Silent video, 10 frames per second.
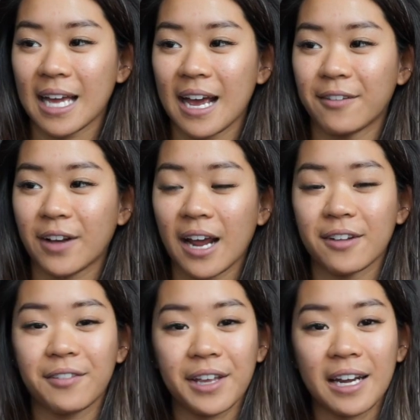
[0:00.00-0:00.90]
I have kind
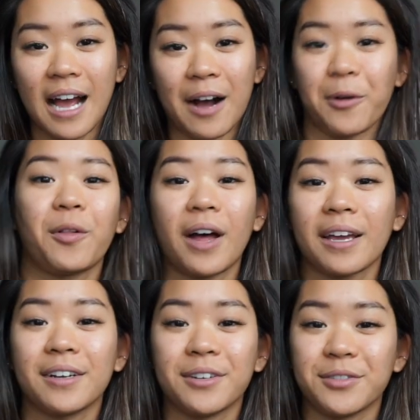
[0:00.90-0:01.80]
of like an
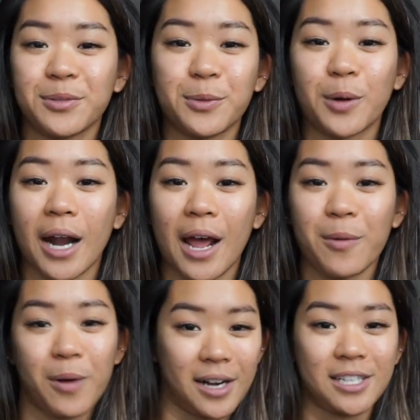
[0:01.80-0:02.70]
outline of what I
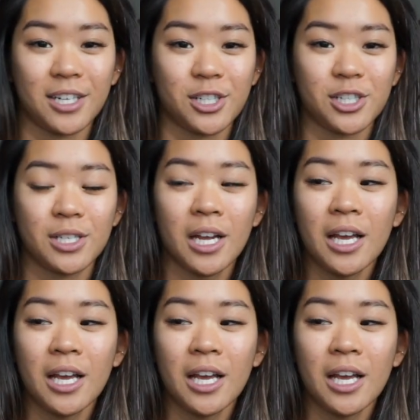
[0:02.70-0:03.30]
want to touch